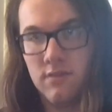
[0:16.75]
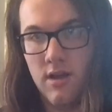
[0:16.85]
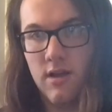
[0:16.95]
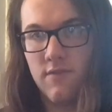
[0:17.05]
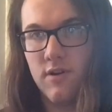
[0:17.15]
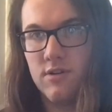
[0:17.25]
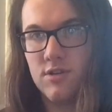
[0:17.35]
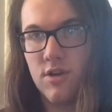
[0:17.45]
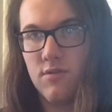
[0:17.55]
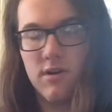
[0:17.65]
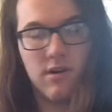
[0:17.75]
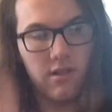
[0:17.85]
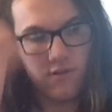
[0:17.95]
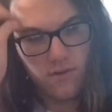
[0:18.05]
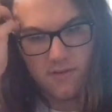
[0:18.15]
uh, friend Joan and
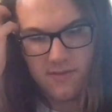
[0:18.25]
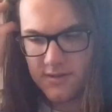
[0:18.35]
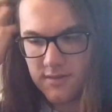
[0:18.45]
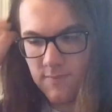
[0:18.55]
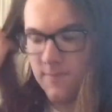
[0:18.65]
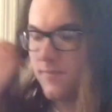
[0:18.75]
another friend of his.